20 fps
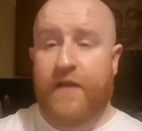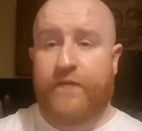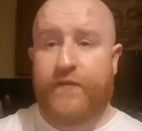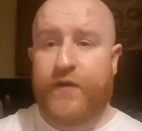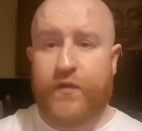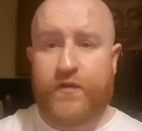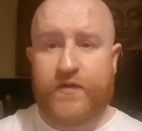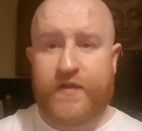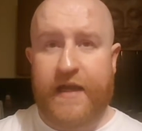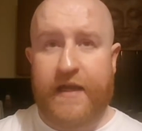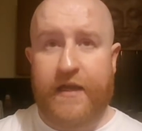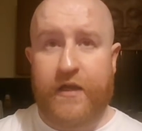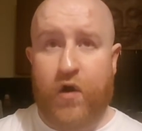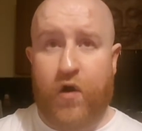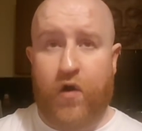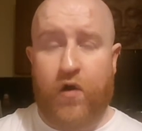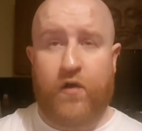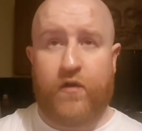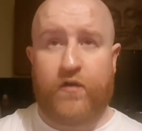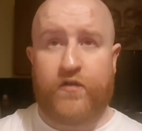If you take
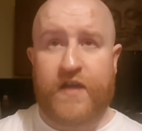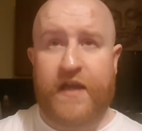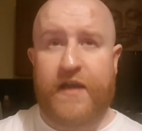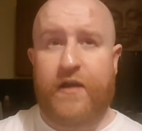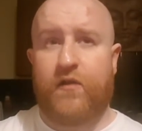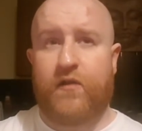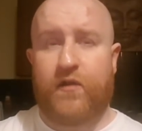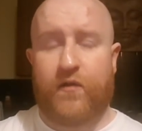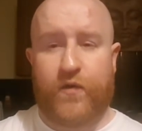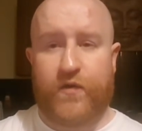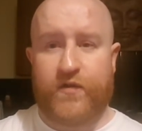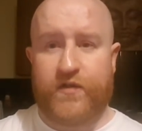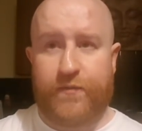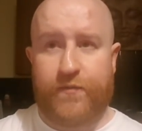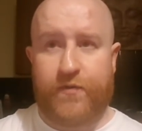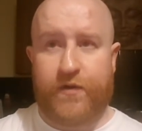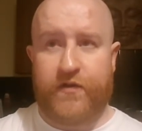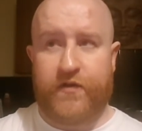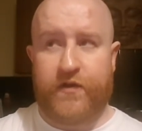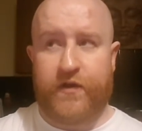your, say your loved one's
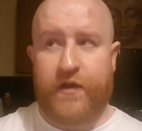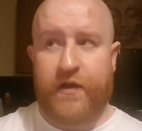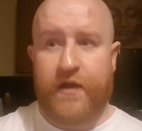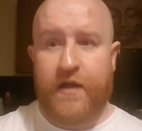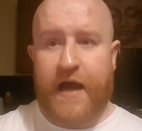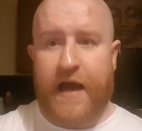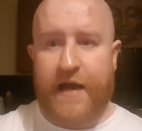in prison